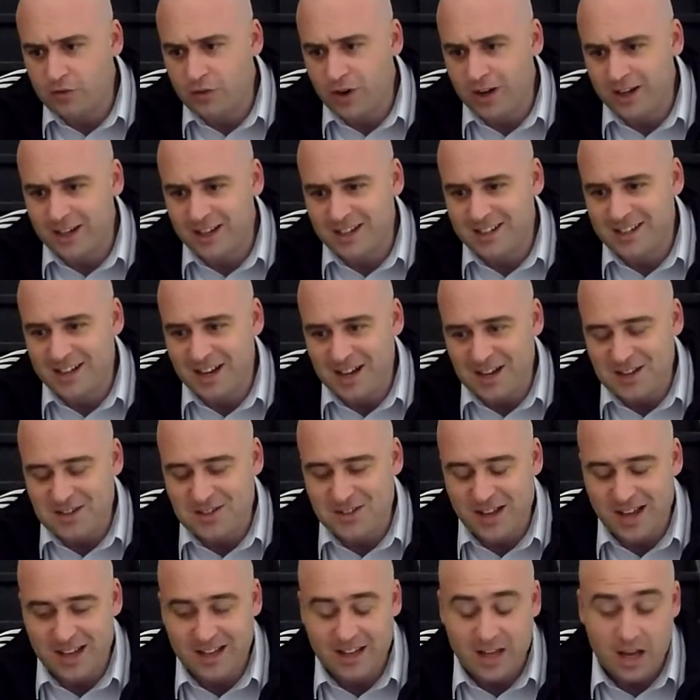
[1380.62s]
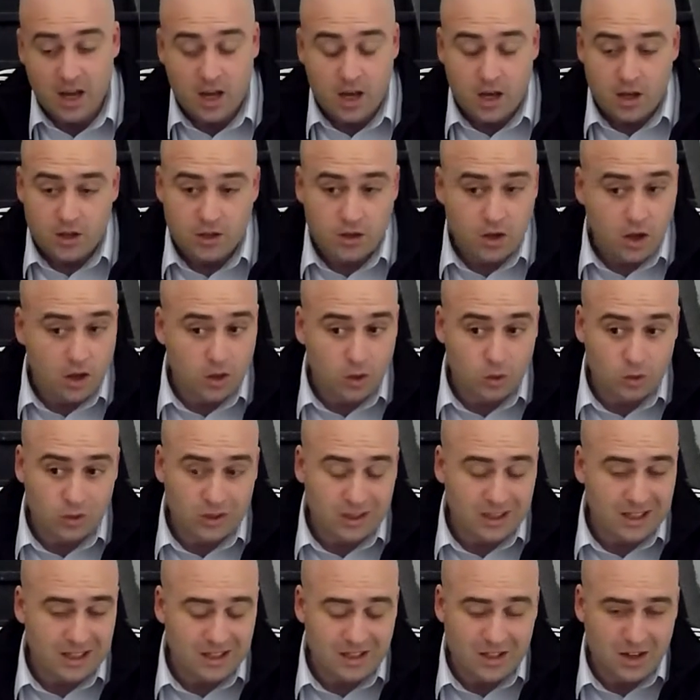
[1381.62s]
can recognize that not
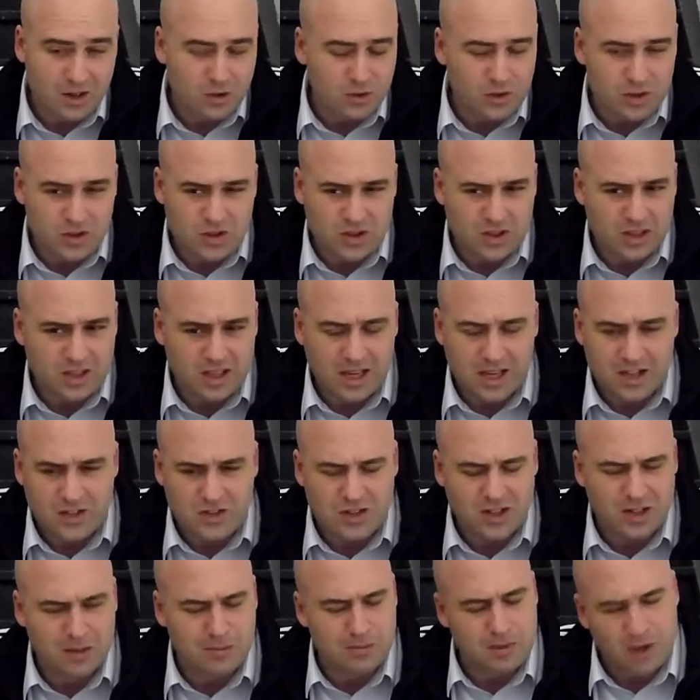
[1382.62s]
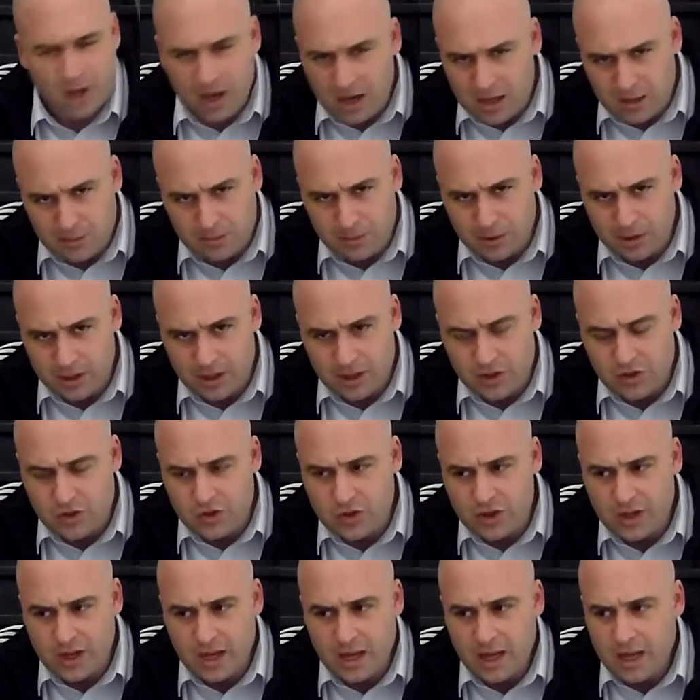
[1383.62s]
only not only is it the case that I'm not a
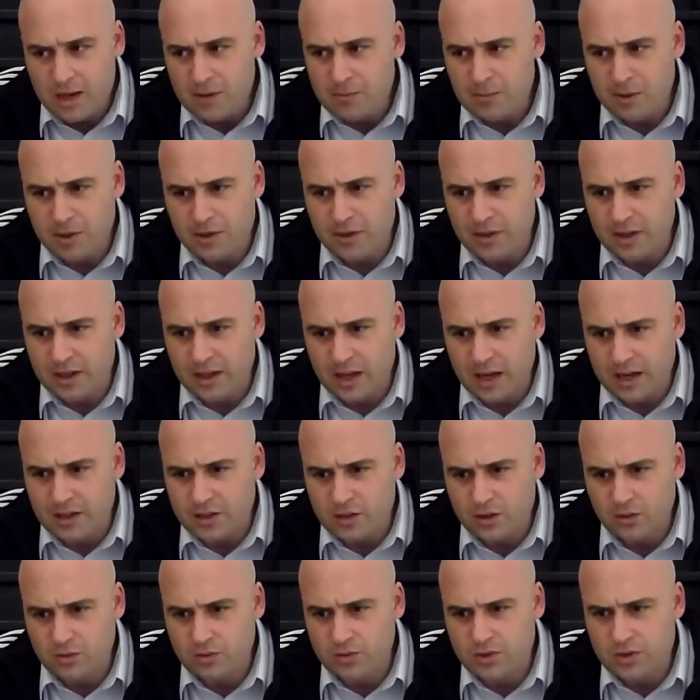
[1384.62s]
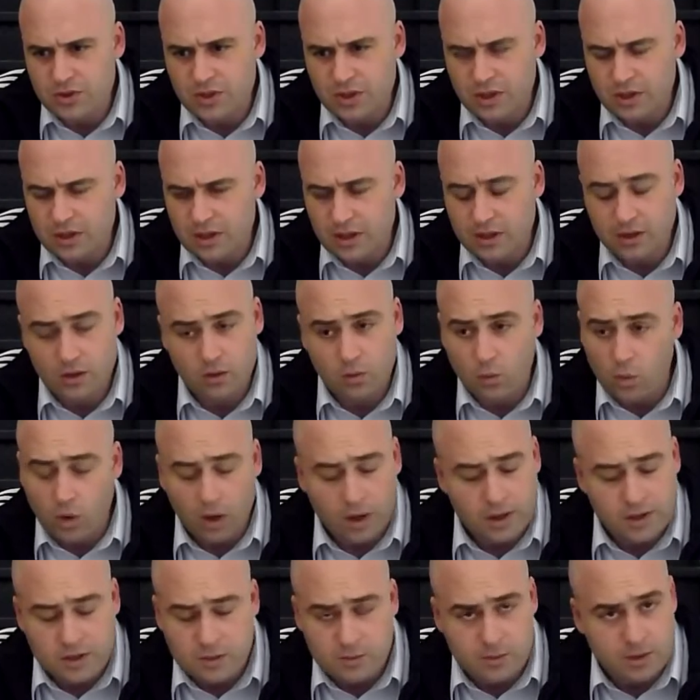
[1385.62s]
Buddhist, but that I don't uh, I don't
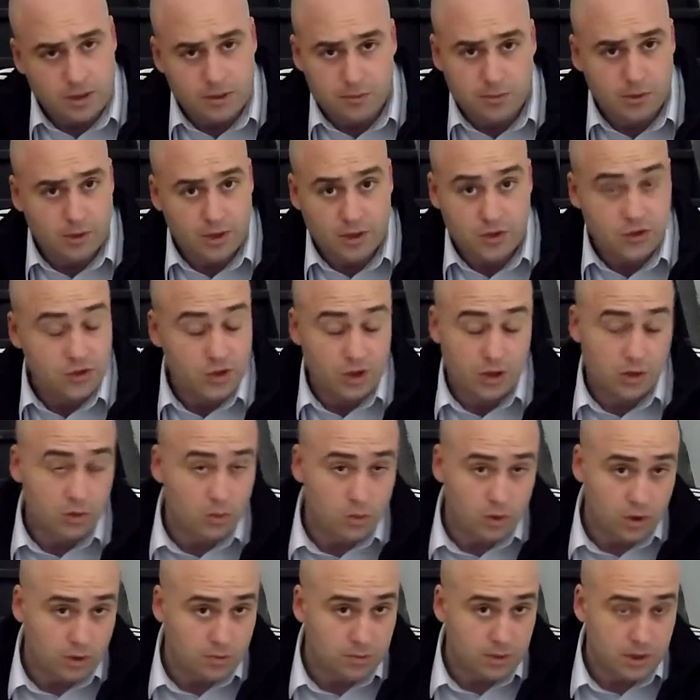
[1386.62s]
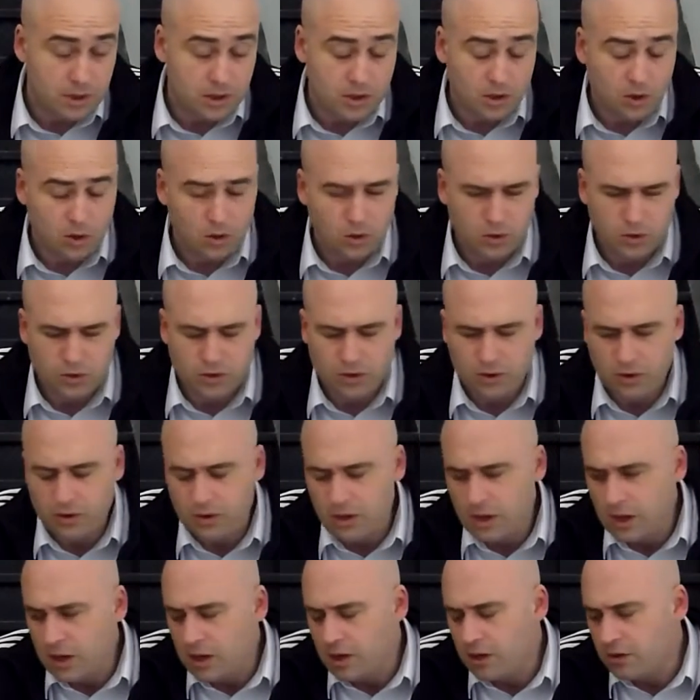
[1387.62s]
want to be a Buddhist. I don't want to be called or
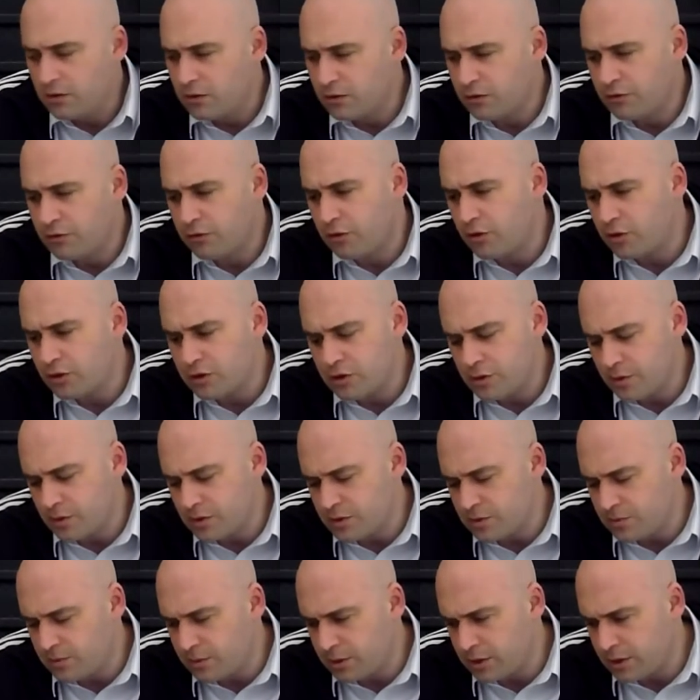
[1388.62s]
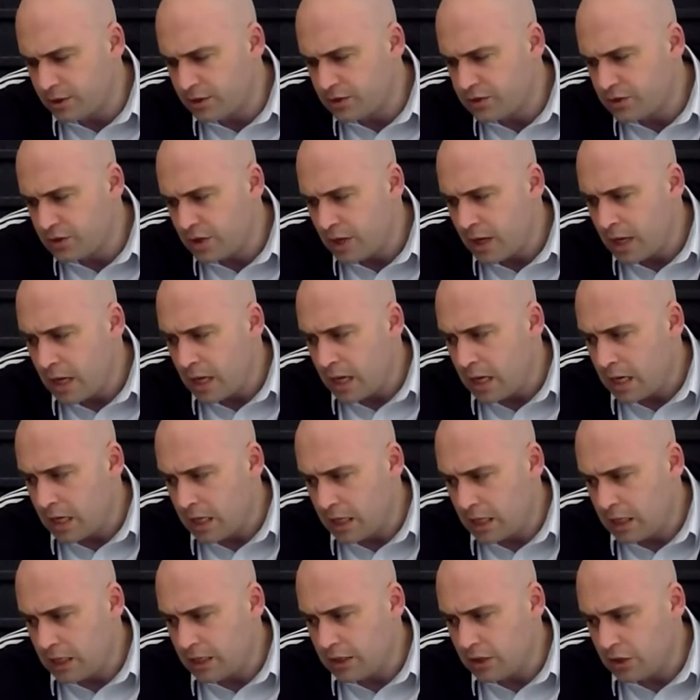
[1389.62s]
referred to as a Buddhist.
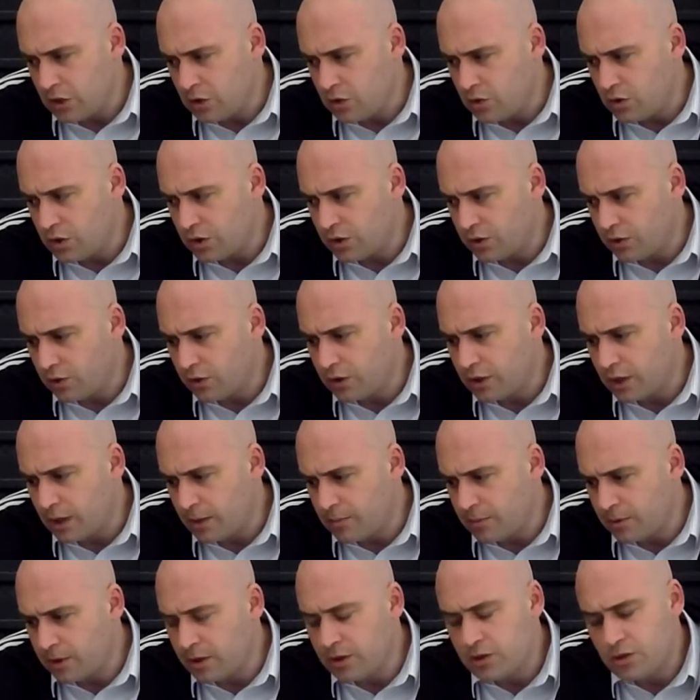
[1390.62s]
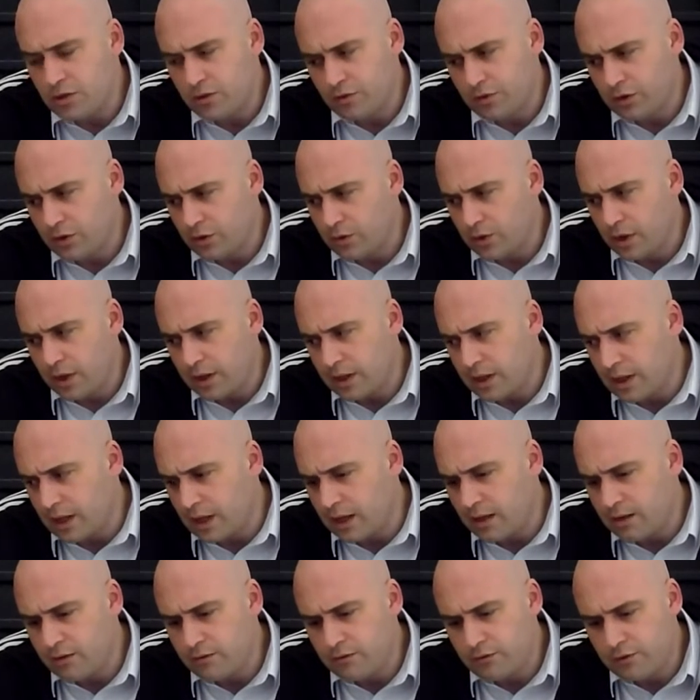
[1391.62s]
Uh, you can look up an interview I
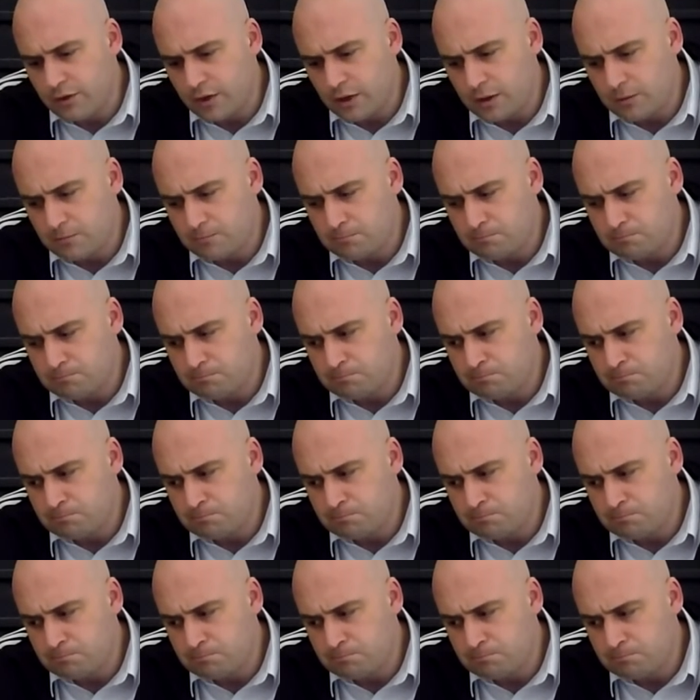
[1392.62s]
gave um,